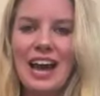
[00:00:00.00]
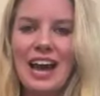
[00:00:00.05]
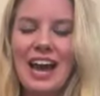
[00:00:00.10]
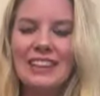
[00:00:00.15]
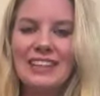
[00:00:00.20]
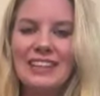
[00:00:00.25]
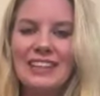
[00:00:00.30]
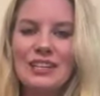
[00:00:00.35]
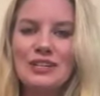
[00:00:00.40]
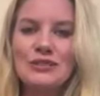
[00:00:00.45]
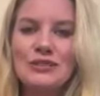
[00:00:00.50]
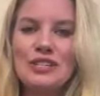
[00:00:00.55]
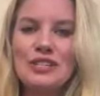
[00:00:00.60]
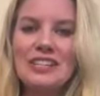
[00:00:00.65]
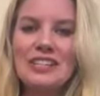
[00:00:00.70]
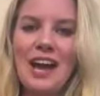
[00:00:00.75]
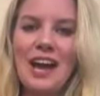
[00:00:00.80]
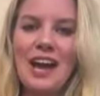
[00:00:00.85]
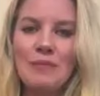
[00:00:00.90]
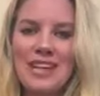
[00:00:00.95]
I think you
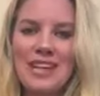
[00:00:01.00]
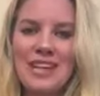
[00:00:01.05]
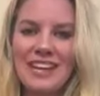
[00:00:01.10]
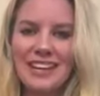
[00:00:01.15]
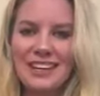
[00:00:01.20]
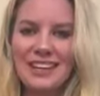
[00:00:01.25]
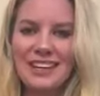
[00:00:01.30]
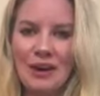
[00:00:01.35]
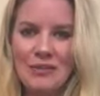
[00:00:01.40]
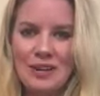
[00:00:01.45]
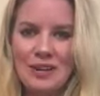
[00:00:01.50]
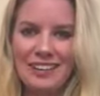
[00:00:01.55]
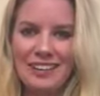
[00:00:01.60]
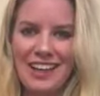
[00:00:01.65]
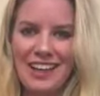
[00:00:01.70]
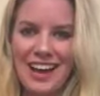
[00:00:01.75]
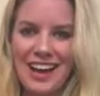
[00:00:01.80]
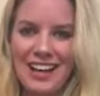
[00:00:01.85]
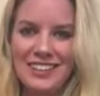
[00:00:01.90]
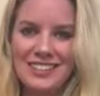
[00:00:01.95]
should come take a yoga
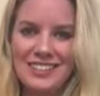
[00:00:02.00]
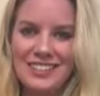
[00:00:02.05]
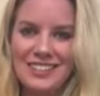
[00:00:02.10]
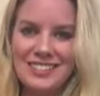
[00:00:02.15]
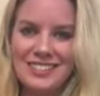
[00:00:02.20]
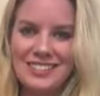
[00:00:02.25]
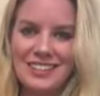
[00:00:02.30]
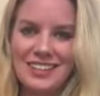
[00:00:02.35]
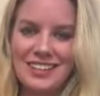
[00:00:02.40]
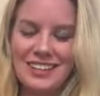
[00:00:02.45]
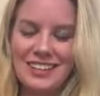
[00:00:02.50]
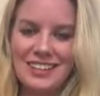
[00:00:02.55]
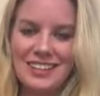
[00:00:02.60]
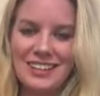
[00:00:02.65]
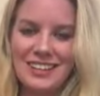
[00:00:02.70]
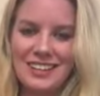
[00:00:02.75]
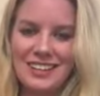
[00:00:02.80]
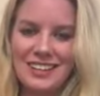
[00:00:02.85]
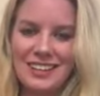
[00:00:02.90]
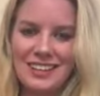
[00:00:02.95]
class
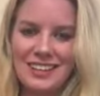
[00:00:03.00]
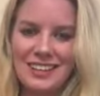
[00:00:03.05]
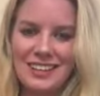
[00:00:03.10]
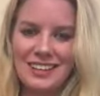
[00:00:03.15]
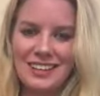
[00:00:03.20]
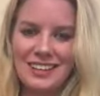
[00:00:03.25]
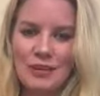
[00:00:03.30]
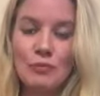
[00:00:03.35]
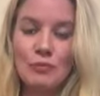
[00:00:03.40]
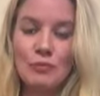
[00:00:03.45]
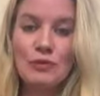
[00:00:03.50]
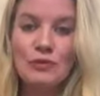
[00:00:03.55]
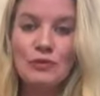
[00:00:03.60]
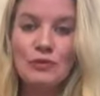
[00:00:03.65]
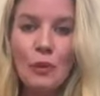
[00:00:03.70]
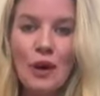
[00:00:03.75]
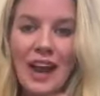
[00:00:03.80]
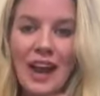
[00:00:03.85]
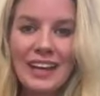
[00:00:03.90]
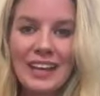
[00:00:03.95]

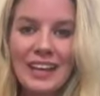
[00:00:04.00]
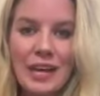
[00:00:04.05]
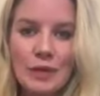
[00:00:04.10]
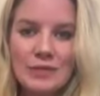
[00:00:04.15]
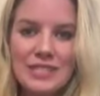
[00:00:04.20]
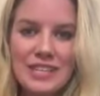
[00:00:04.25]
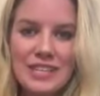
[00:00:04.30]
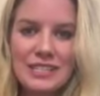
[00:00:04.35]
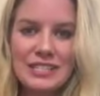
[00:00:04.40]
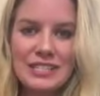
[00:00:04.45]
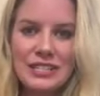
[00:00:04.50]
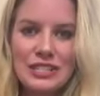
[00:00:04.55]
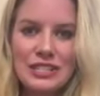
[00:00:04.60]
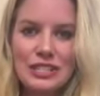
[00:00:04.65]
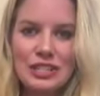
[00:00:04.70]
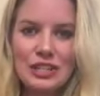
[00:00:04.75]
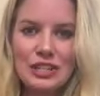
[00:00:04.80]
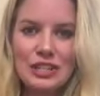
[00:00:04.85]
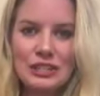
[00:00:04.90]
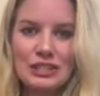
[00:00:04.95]
before I come teach it
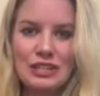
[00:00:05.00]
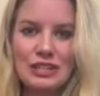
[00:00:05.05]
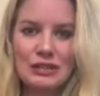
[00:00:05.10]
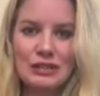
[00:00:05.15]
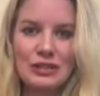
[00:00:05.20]
to your